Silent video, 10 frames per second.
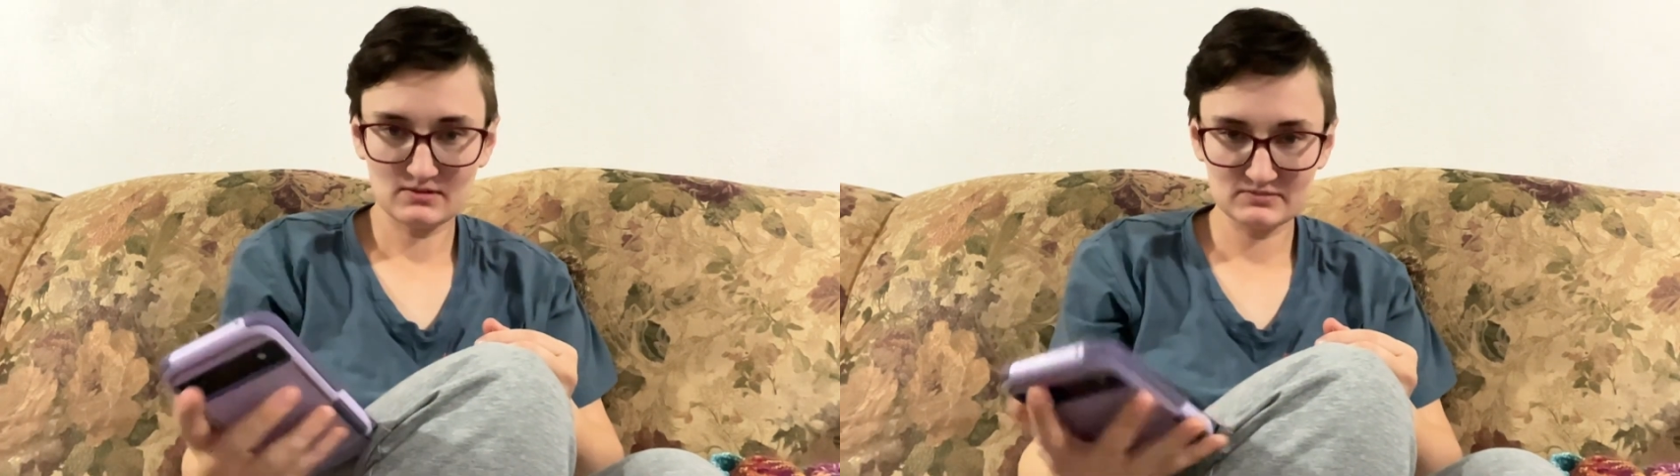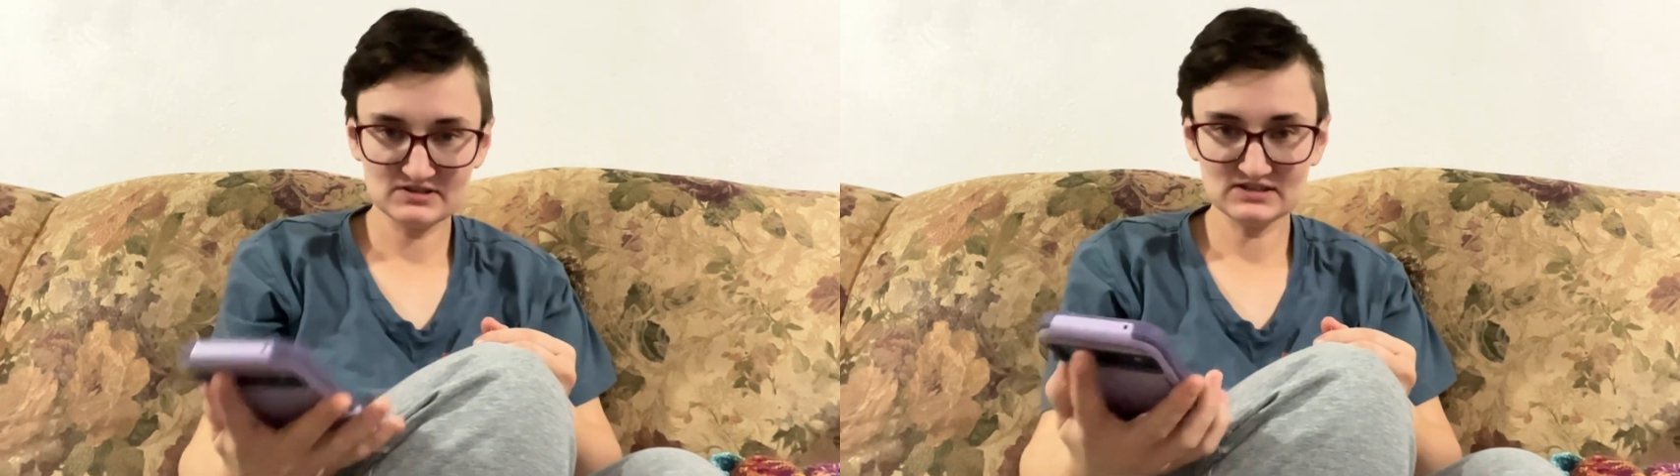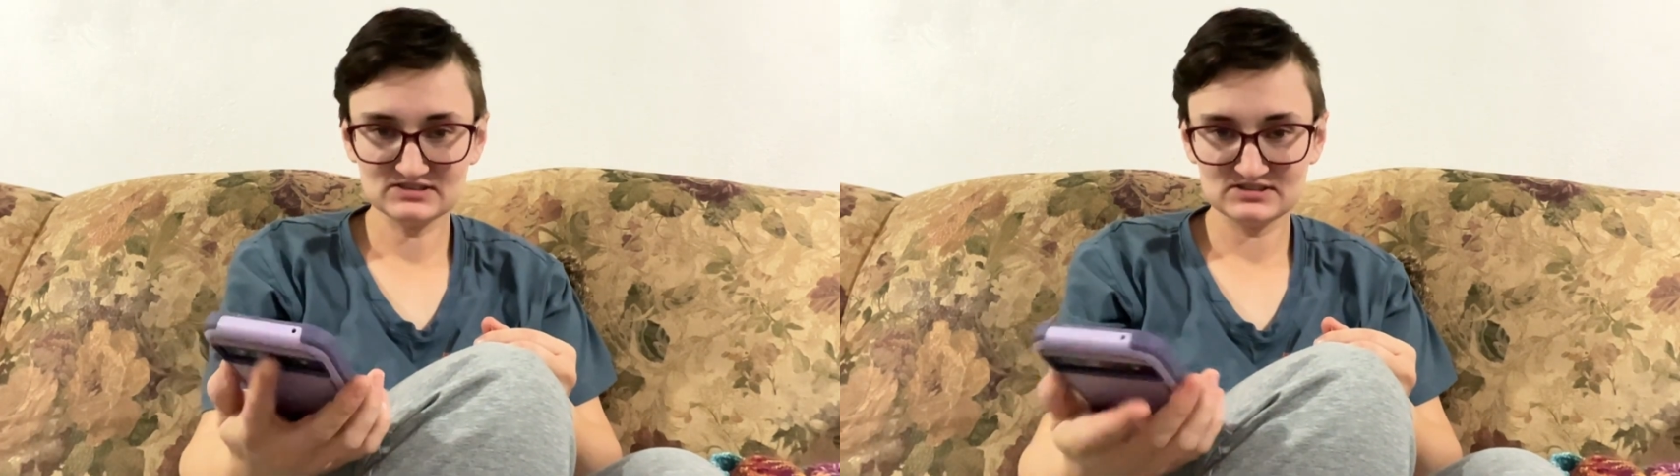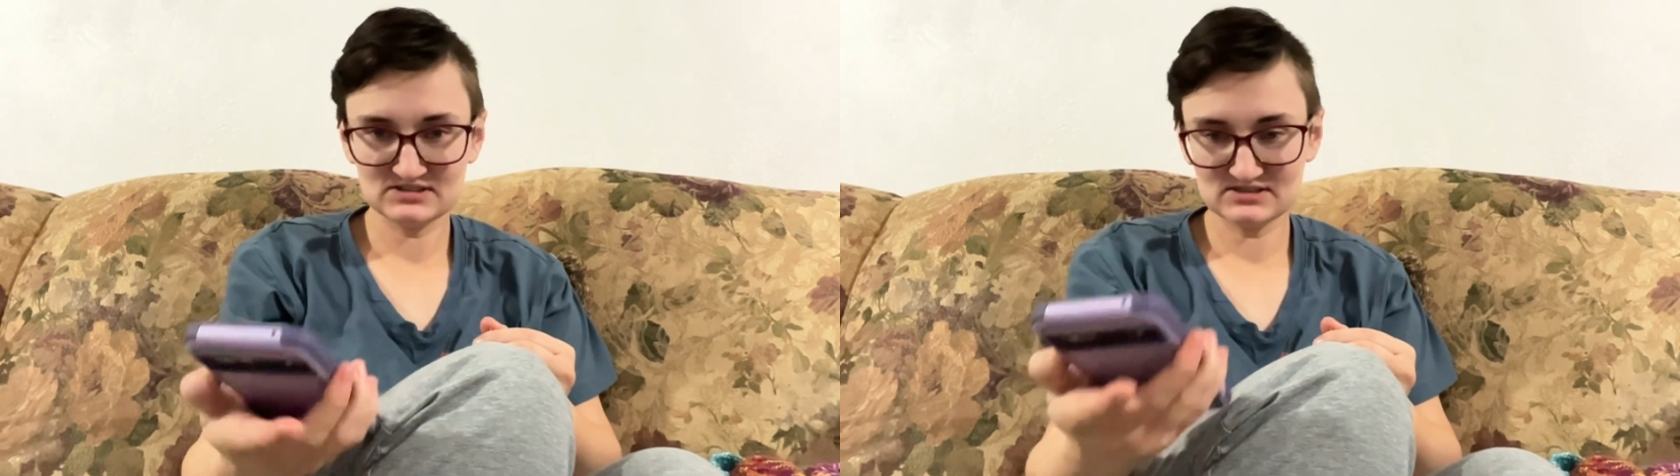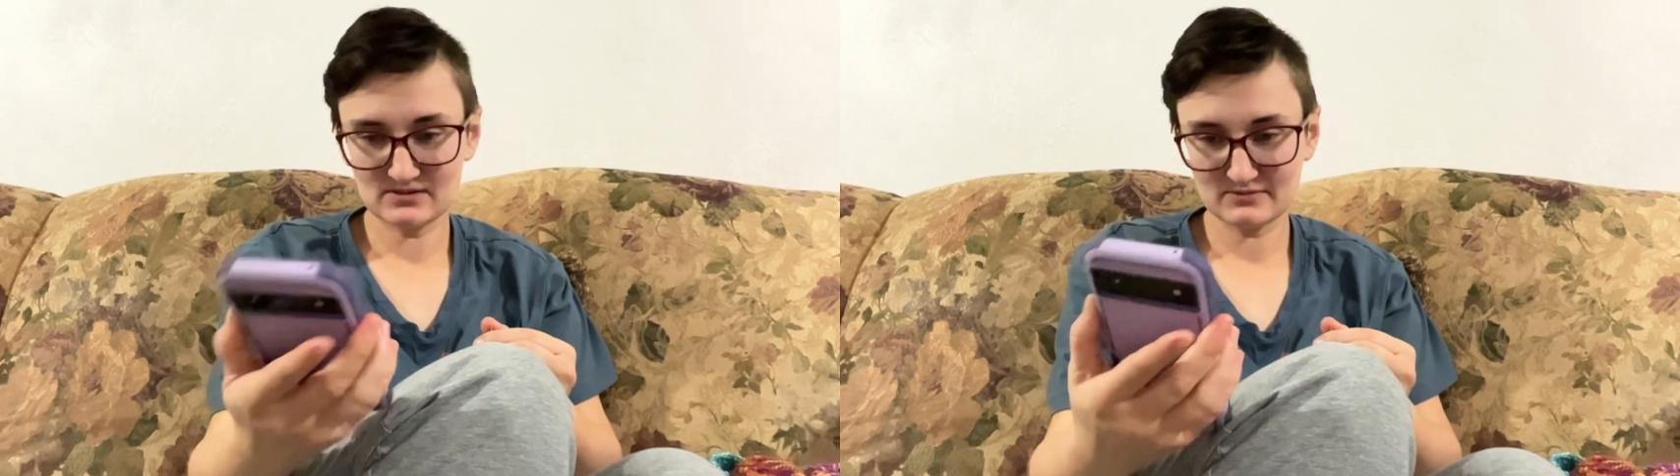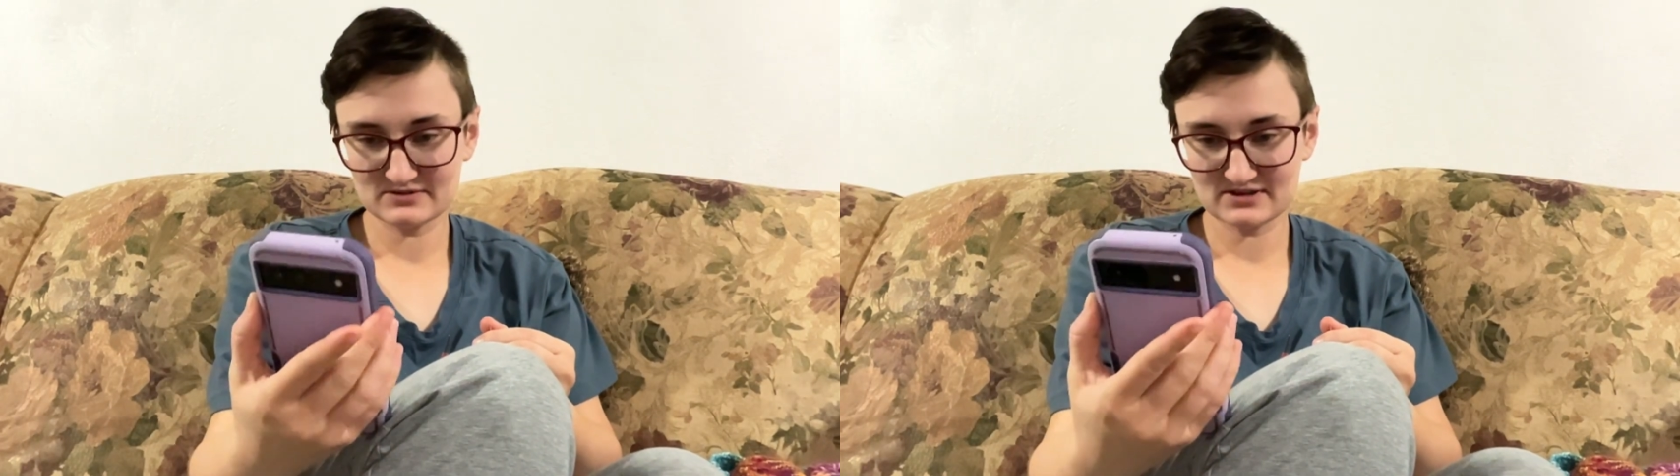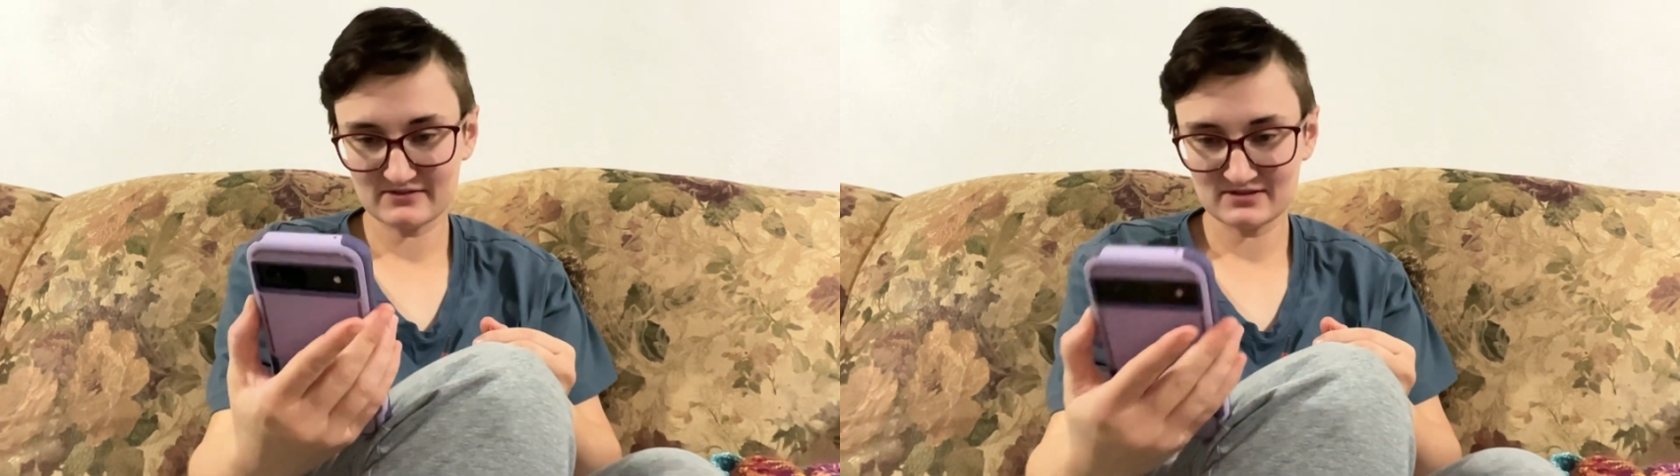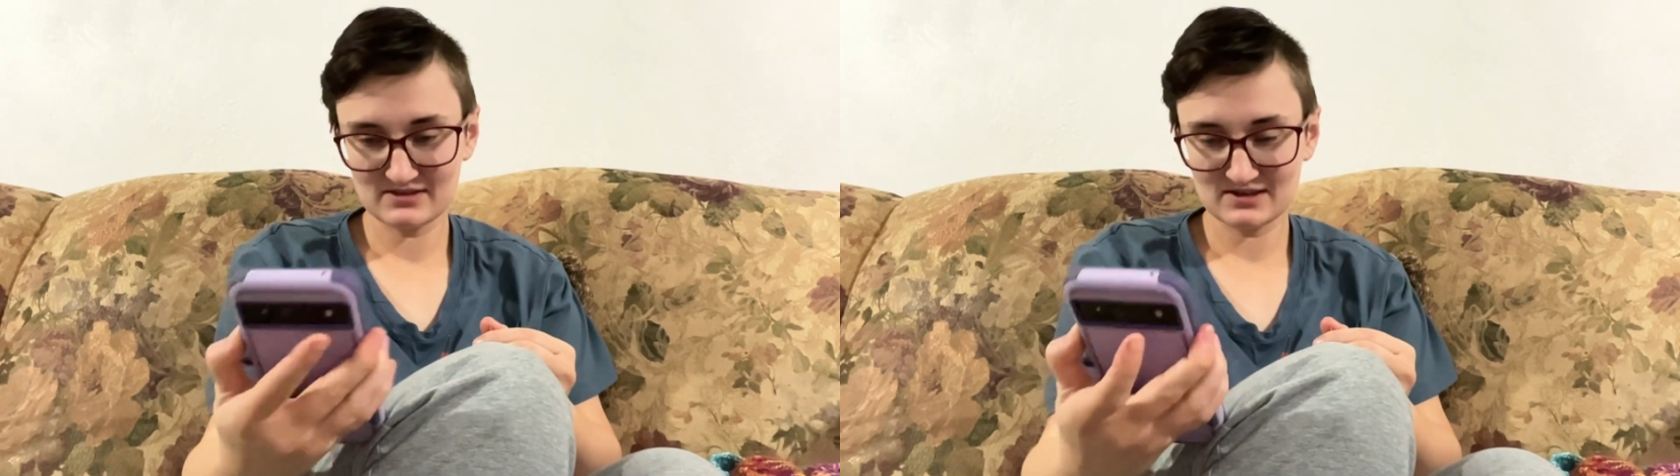almost said December
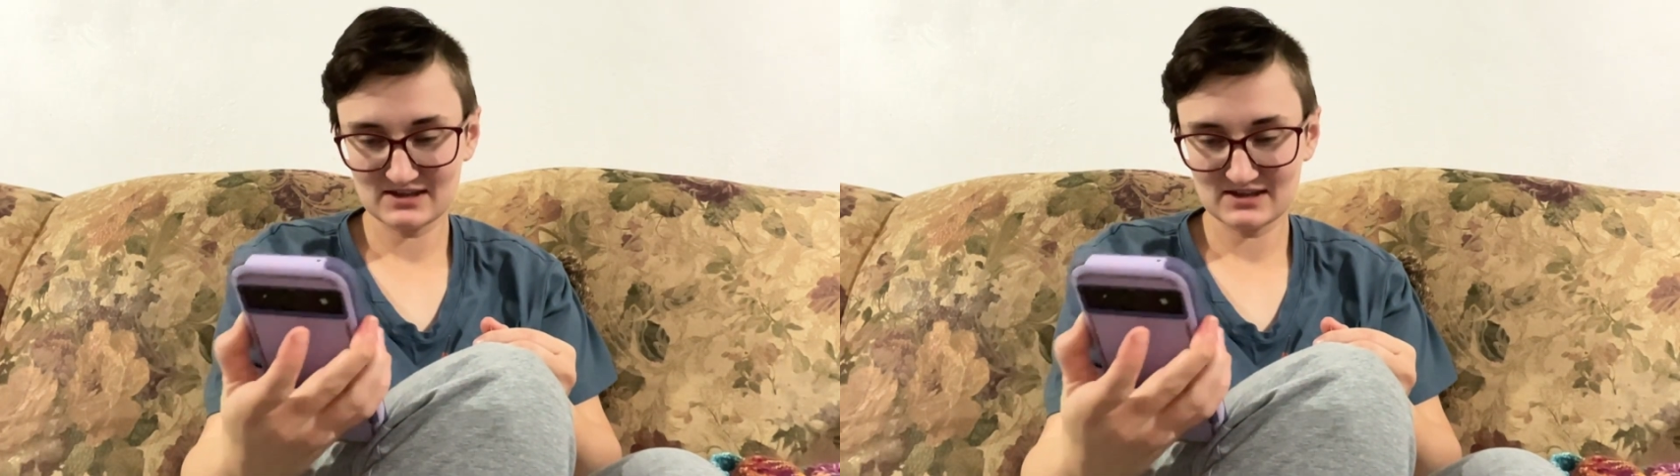7th.